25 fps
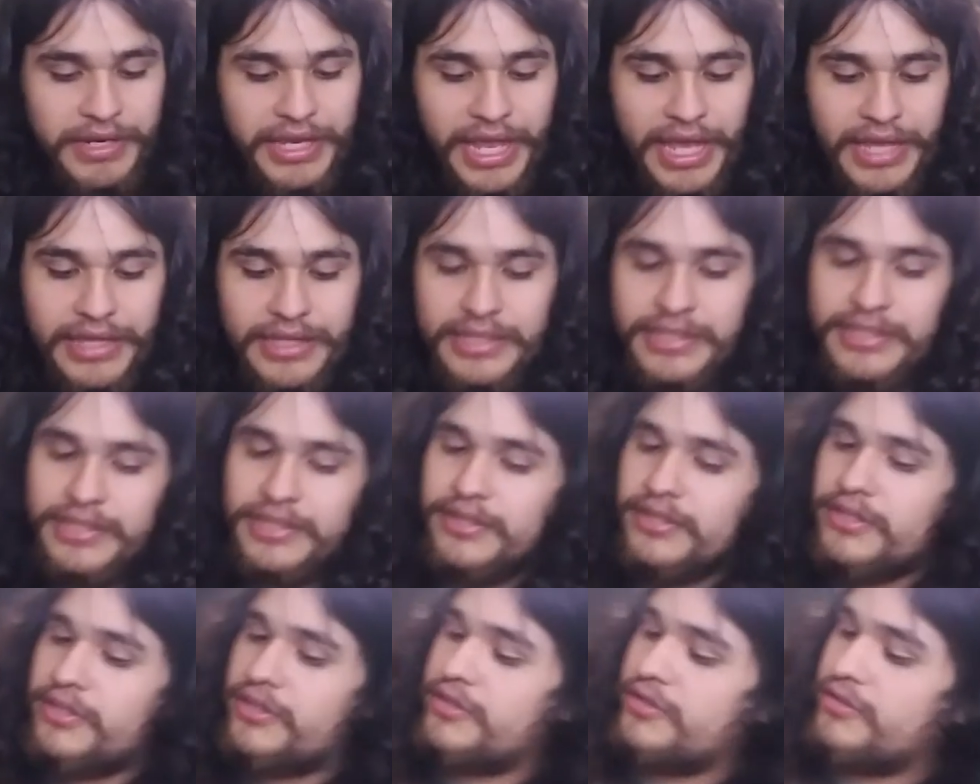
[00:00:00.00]
But yeah,
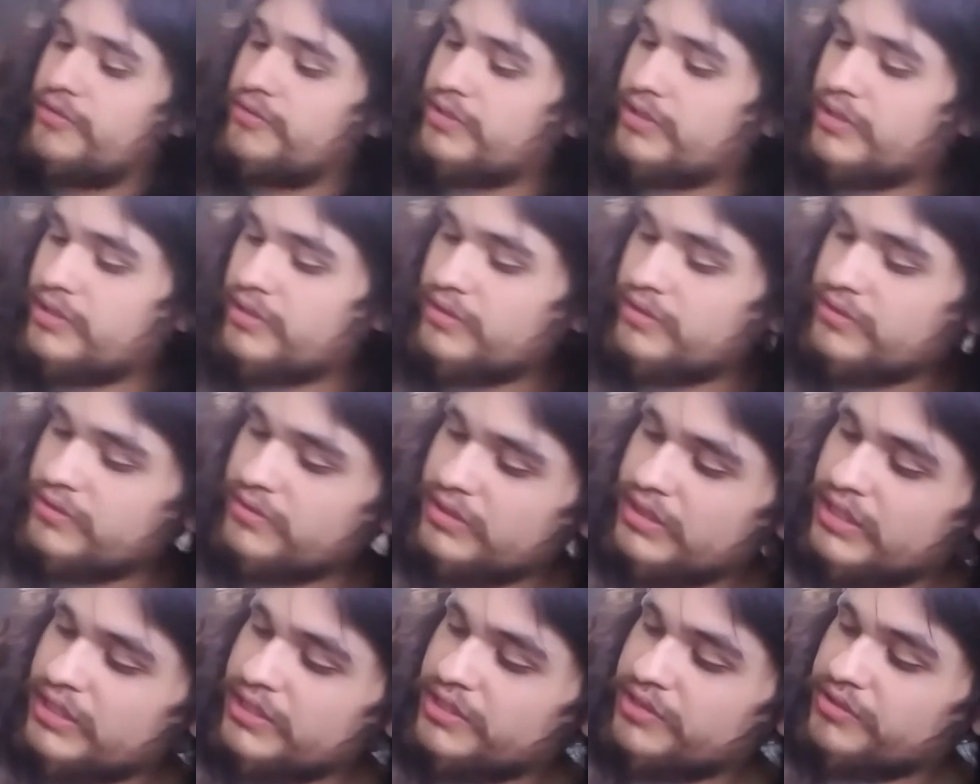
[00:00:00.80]
this
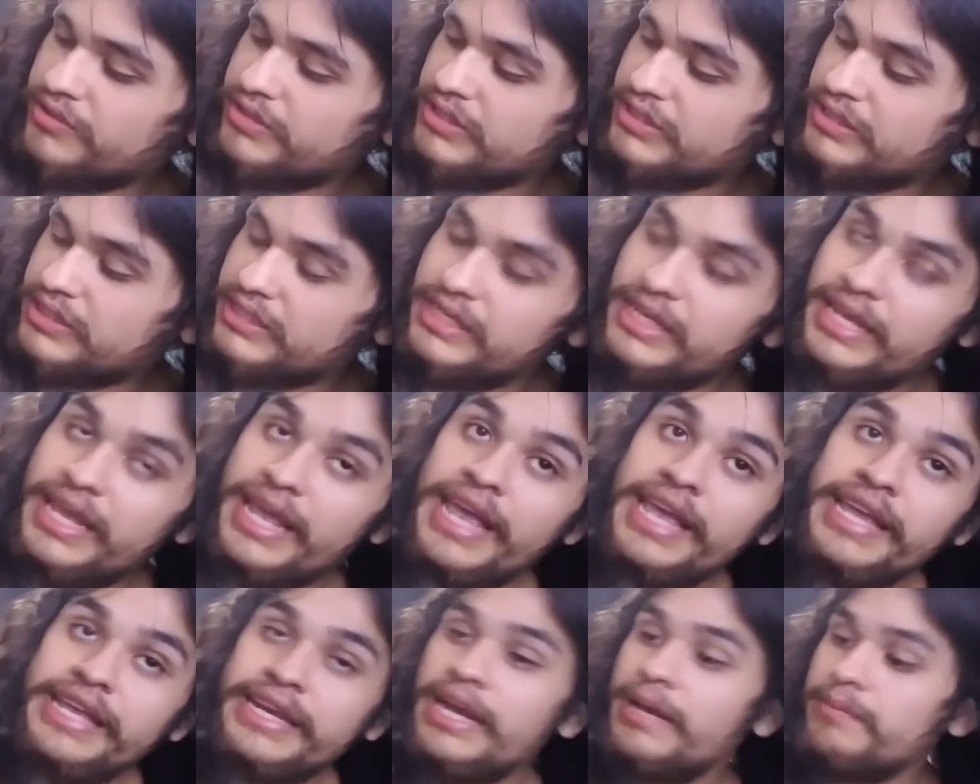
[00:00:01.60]
includes, as you can
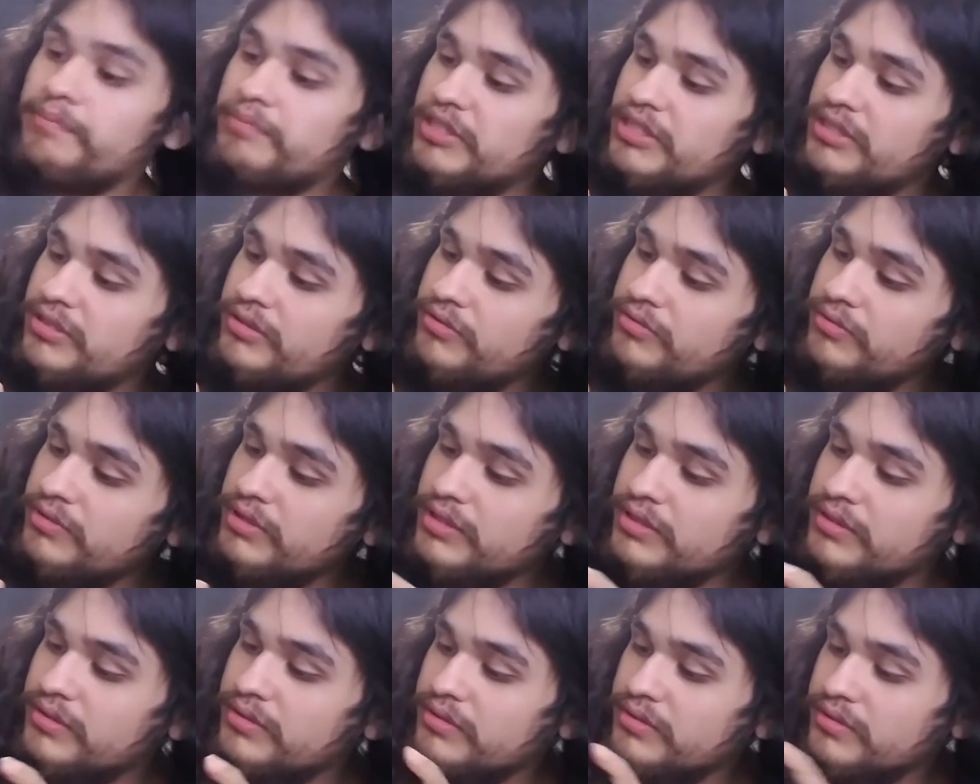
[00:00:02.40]
see, eight
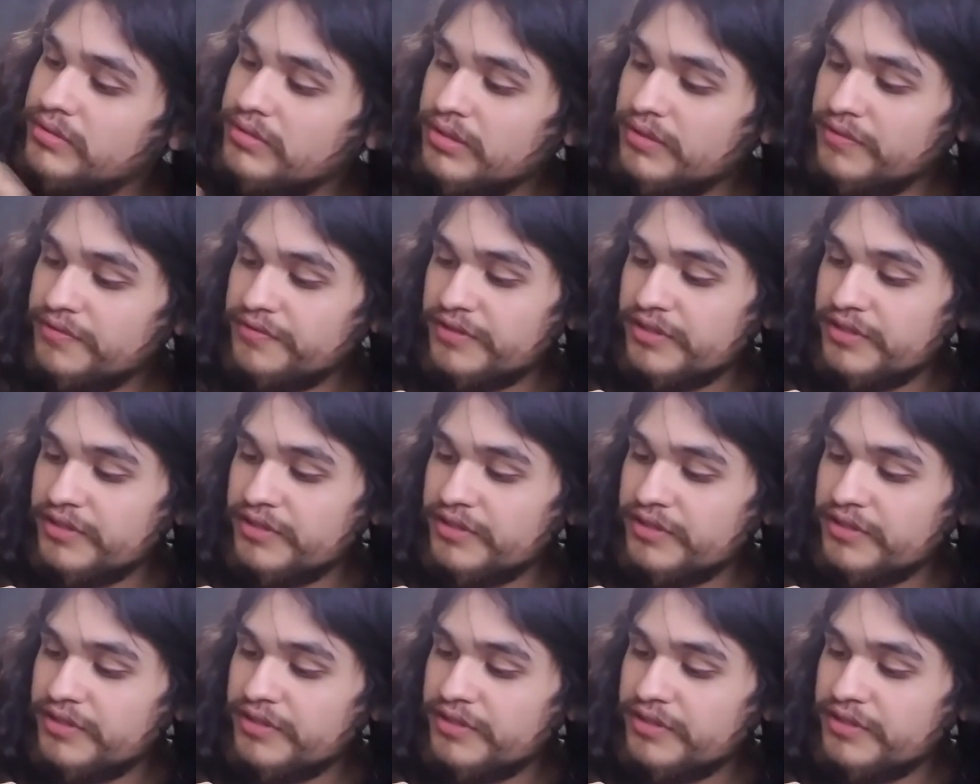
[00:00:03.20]
episodes.